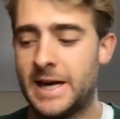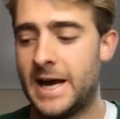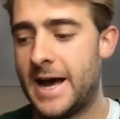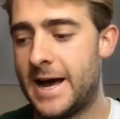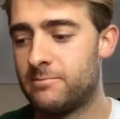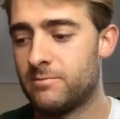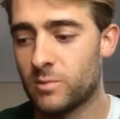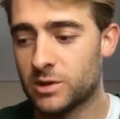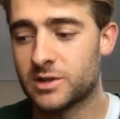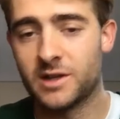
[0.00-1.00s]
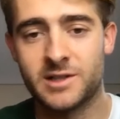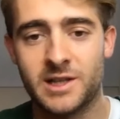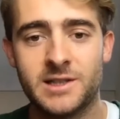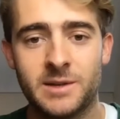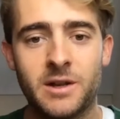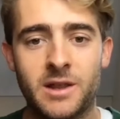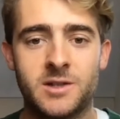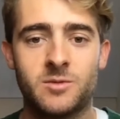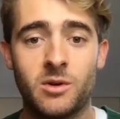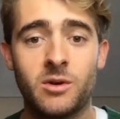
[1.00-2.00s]
We'll start seeing similar
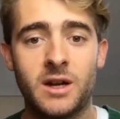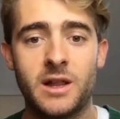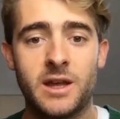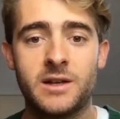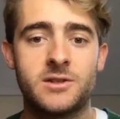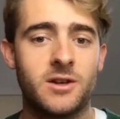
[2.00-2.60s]
things with oil, I think.